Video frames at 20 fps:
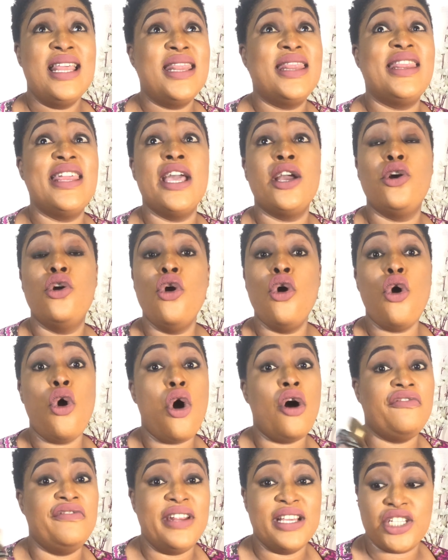they go
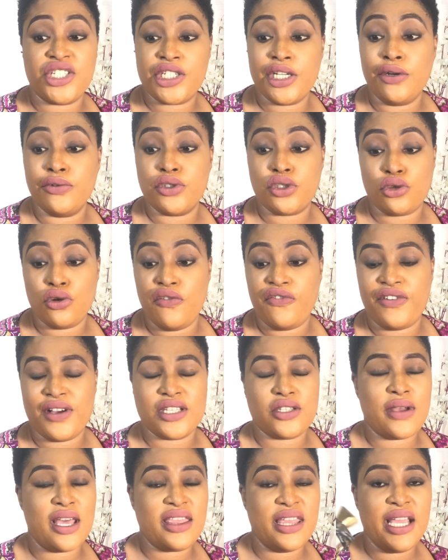off the shelf so far.
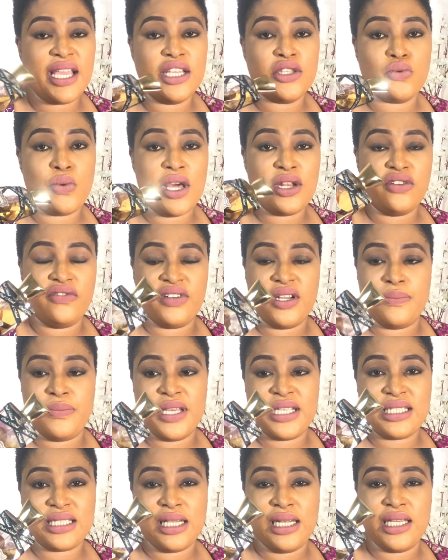So I think it's one of the
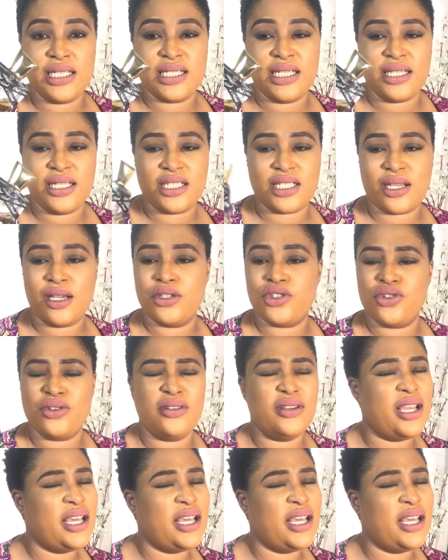best sellers in this country,